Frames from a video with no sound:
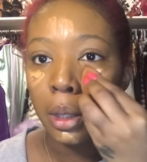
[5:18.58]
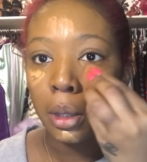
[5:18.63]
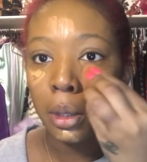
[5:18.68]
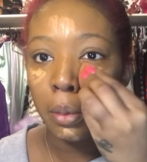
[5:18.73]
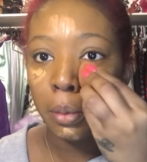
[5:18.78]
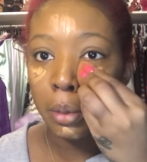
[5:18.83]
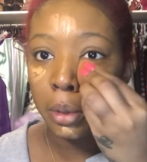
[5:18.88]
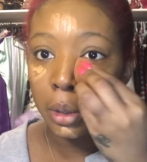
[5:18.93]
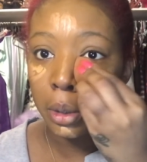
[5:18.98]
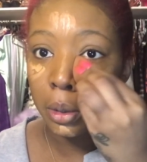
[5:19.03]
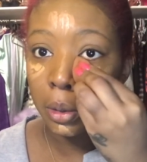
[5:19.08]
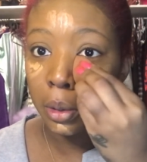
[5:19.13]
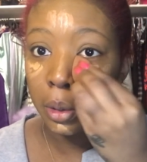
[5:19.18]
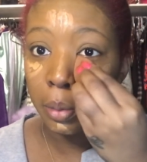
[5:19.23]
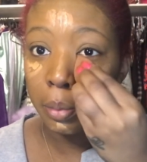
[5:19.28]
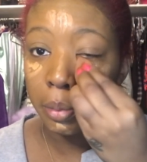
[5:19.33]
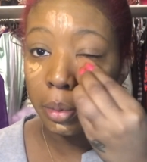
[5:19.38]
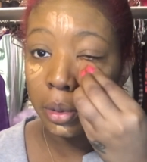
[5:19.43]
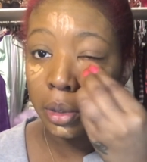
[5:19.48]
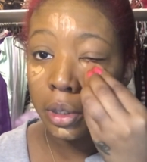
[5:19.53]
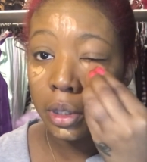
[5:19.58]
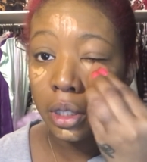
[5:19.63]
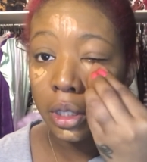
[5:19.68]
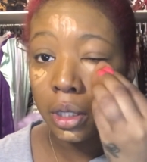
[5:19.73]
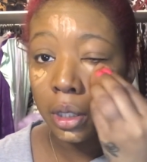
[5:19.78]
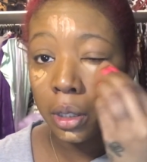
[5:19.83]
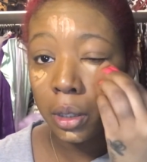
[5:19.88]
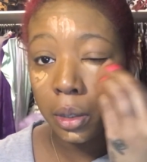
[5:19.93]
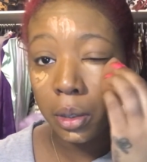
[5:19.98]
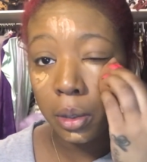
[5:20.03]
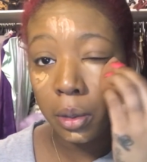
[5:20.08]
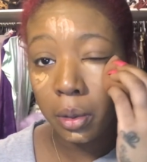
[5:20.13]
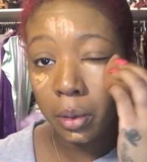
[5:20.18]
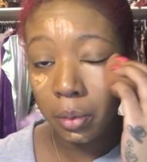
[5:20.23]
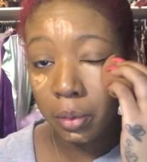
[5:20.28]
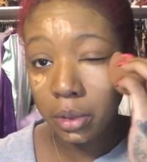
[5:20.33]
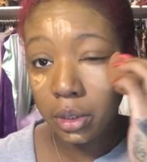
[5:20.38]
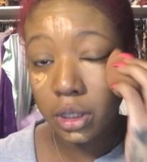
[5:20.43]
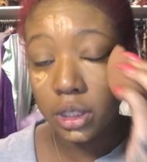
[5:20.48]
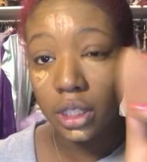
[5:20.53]
Then we're just gonna blend that
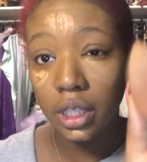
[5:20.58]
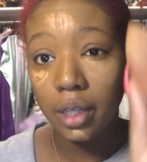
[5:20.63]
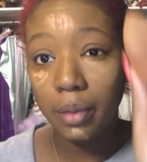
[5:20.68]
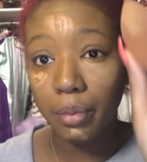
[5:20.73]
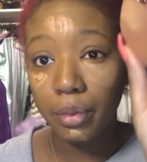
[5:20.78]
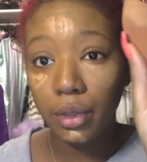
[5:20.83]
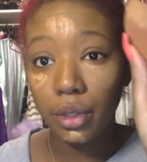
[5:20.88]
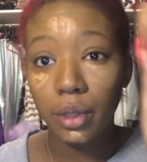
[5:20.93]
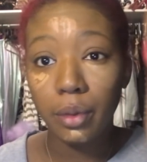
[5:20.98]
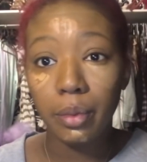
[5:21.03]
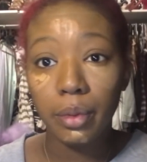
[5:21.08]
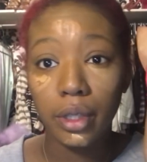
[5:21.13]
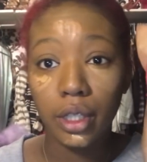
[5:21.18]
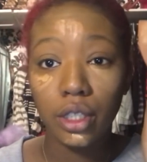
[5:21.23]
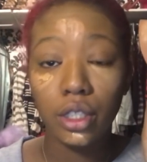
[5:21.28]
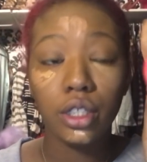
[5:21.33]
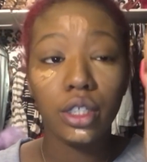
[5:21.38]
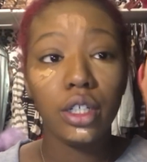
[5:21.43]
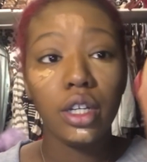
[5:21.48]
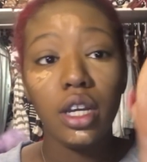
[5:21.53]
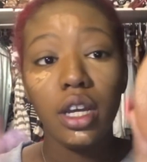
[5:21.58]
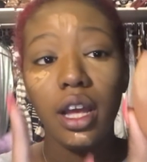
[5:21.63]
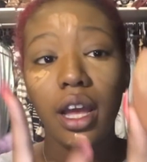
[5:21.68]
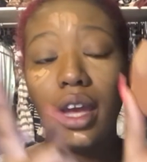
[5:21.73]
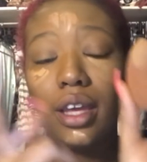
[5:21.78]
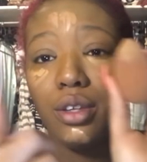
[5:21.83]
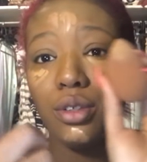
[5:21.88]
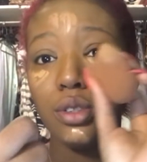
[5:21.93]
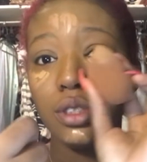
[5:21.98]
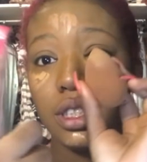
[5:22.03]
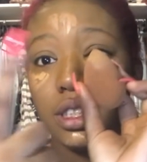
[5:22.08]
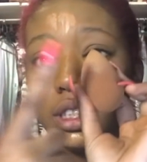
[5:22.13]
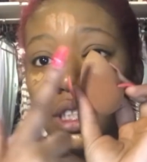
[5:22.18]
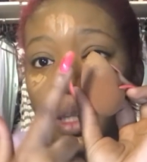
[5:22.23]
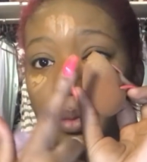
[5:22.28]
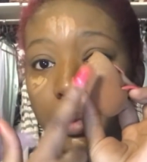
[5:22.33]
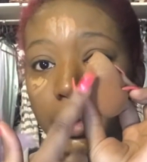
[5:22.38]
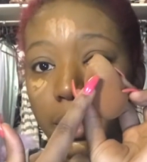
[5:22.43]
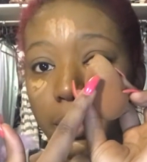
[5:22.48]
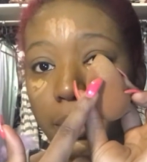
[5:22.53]
with the same beauty blender. I use the
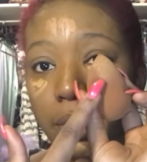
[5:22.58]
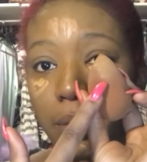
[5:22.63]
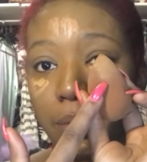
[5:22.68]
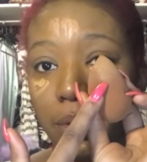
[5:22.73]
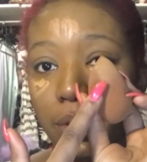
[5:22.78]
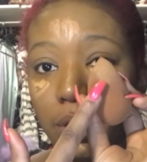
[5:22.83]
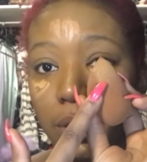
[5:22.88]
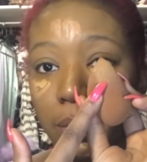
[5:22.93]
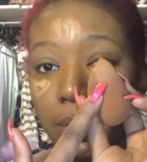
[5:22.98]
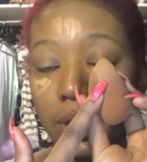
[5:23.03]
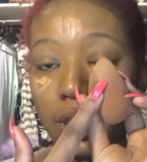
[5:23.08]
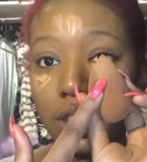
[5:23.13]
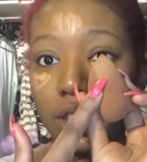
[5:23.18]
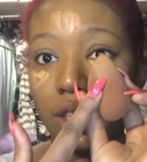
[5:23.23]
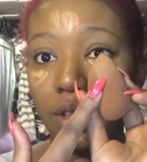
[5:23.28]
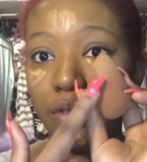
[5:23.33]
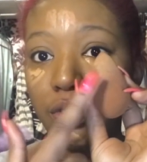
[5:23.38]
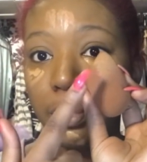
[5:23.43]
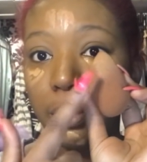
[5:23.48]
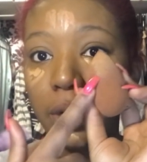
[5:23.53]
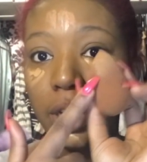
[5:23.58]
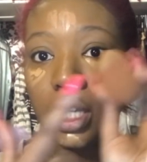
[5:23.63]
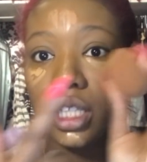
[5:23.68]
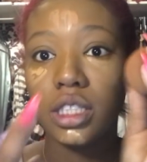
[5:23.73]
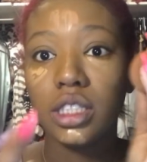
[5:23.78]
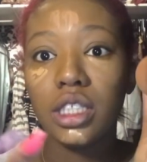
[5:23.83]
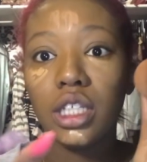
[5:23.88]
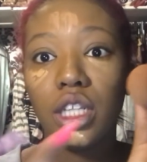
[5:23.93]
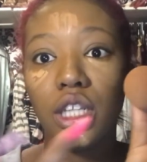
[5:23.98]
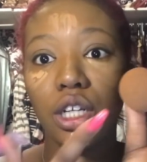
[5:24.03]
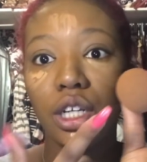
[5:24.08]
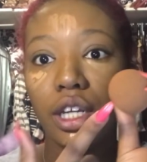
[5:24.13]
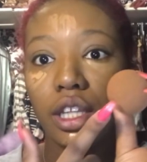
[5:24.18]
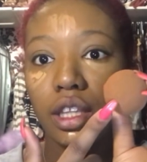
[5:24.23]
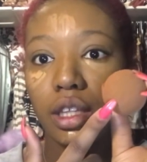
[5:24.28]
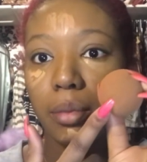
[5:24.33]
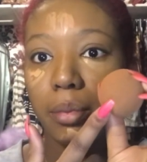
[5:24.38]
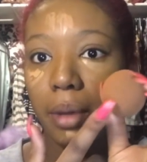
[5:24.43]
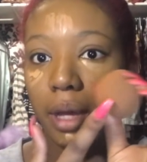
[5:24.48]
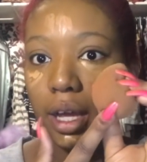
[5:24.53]
tip of my beauty blender for my concealer
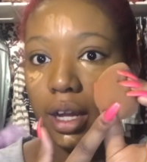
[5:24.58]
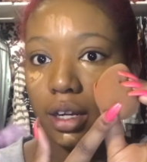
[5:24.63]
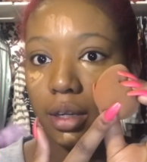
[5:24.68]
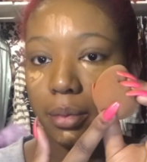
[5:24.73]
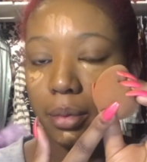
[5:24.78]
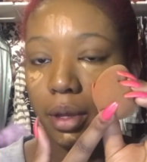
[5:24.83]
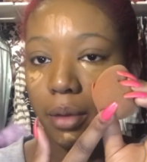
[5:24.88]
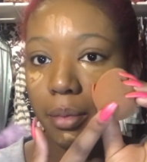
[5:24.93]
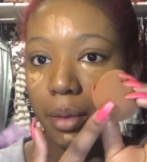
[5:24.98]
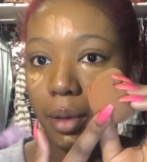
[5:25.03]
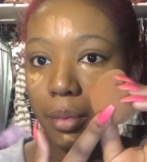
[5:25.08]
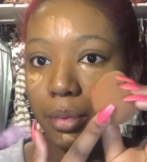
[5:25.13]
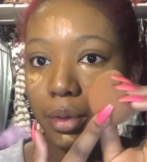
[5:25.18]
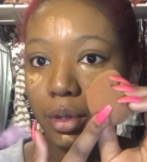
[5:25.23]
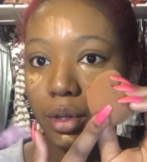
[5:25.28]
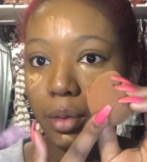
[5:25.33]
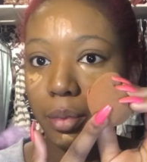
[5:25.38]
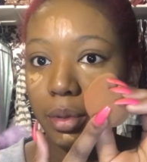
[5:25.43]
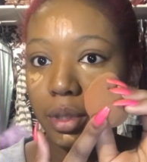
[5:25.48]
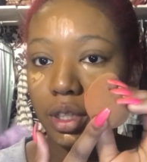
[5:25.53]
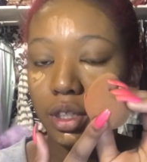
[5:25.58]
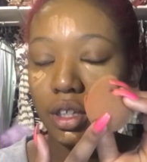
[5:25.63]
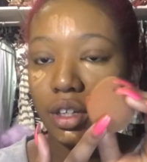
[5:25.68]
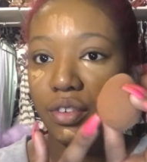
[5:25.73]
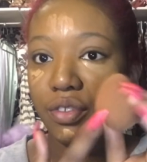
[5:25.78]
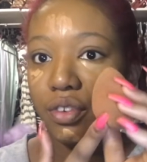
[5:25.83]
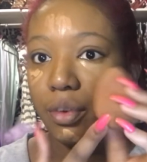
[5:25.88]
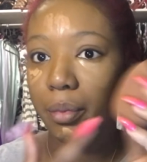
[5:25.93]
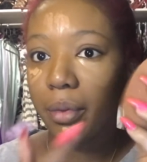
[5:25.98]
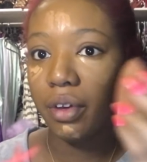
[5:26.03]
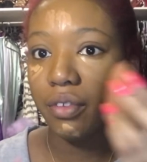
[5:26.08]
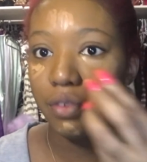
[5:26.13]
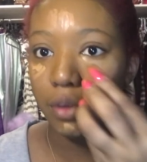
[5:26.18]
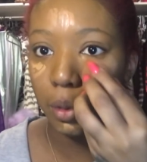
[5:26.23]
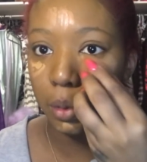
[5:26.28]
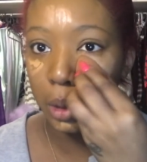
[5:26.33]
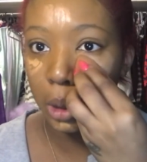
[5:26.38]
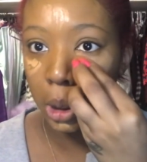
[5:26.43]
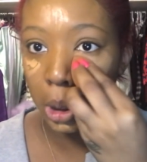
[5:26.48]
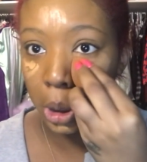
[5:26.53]
and the bottom of my beauty blender for my
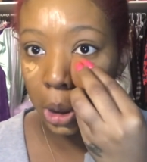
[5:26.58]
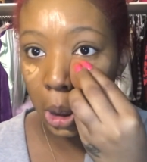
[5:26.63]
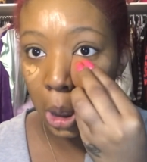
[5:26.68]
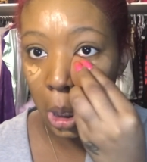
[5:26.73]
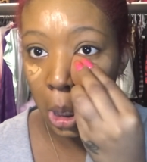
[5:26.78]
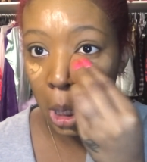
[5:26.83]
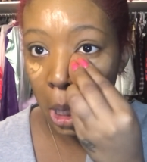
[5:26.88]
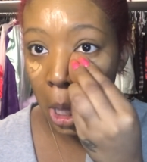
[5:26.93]
foundation.